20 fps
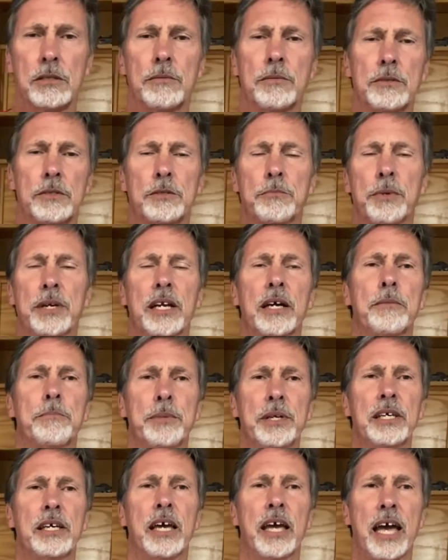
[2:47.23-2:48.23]
this may not
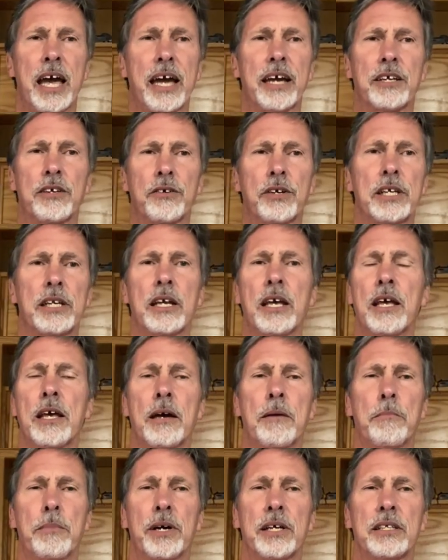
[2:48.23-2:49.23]
be accurate,
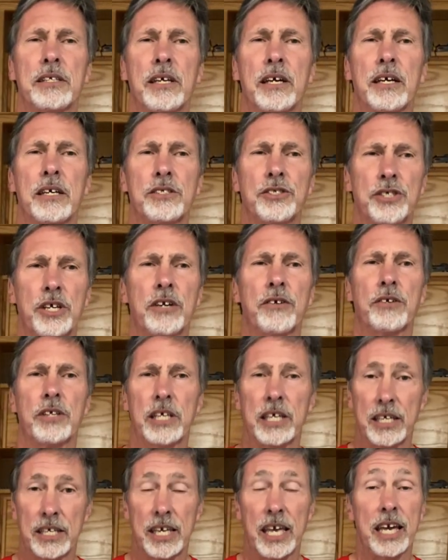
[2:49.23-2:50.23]
but
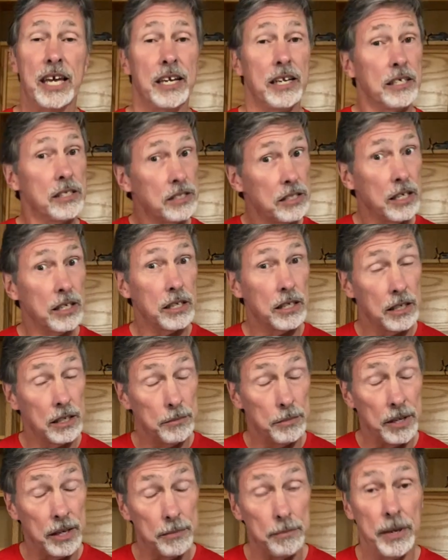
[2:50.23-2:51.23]
generally, again, it's going to
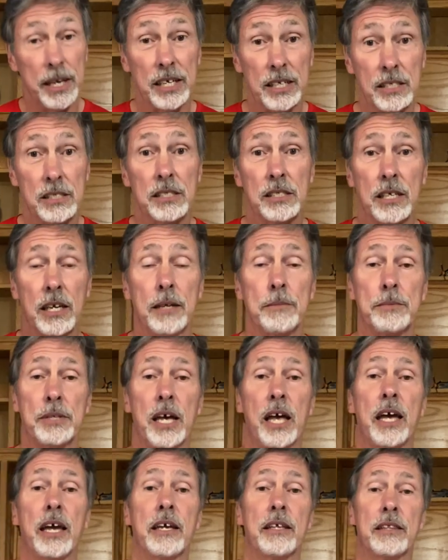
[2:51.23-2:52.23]
be a maintenance type
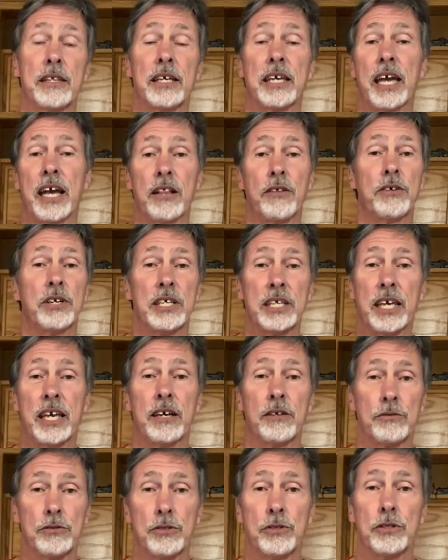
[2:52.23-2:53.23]
diet. The calorie
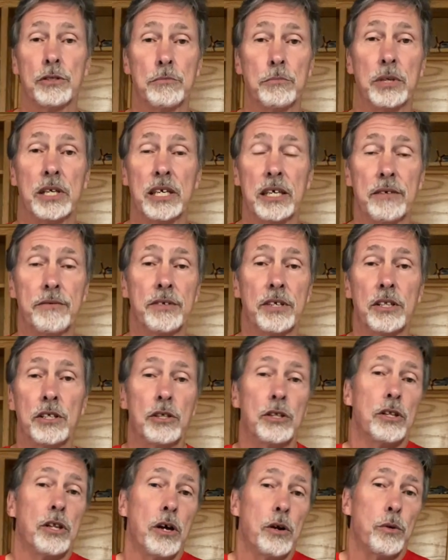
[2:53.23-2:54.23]
count could be even a
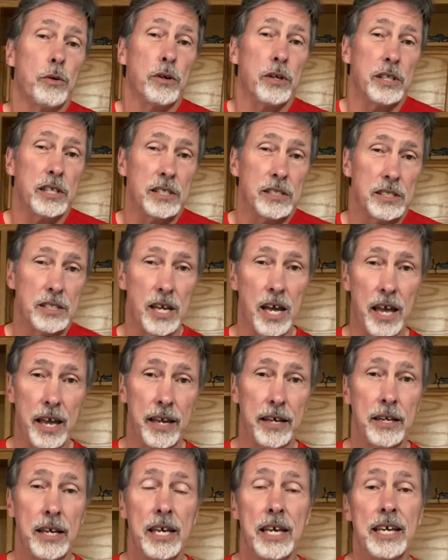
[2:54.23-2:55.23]
little lower in this
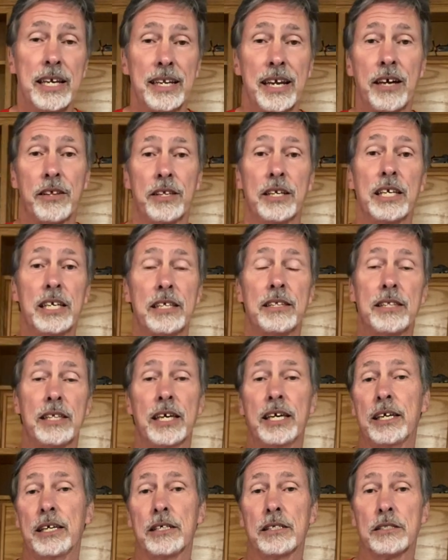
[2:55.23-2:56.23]
diet. Now, the neat
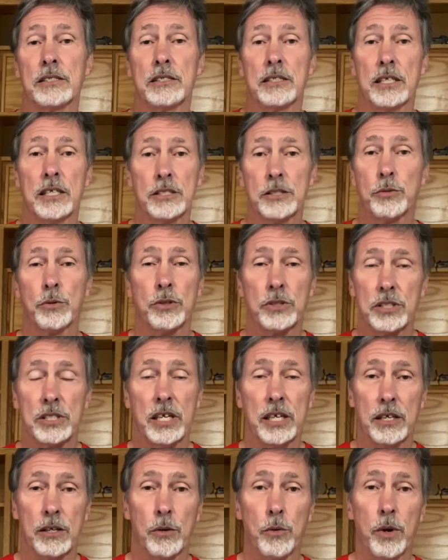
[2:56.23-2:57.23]
thing is the guesswork's
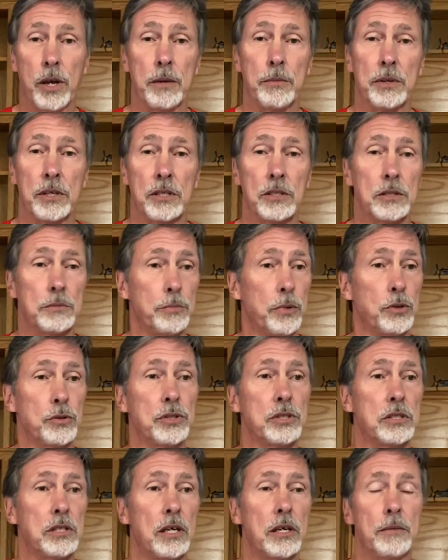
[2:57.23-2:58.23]
taken away because
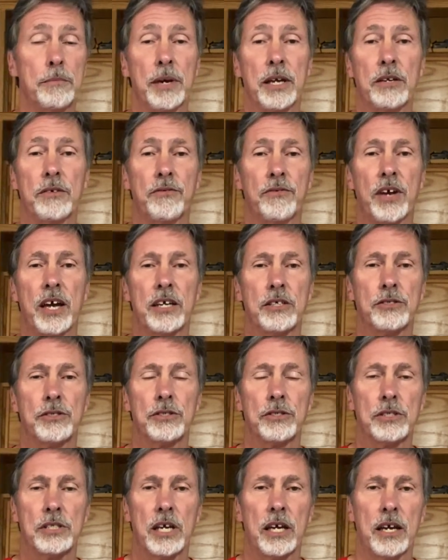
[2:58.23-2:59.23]
most
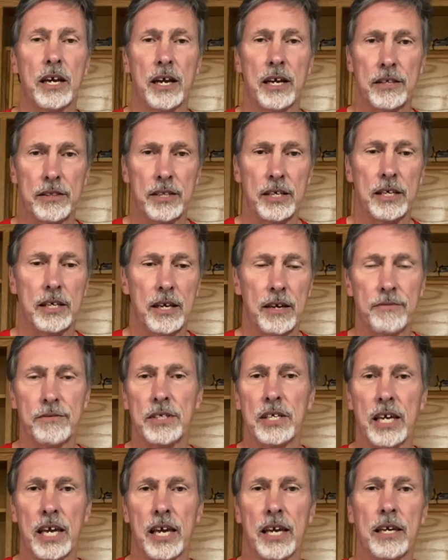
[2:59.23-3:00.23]
manufacturers, I think
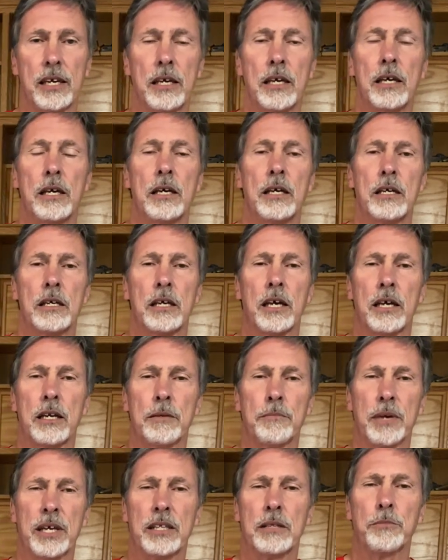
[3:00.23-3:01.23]
FDA kind of
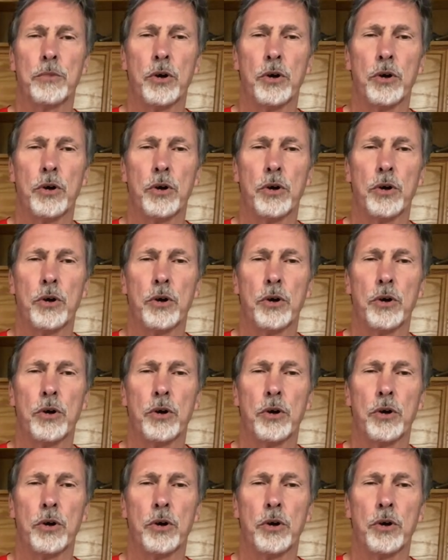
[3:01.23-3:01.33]
made them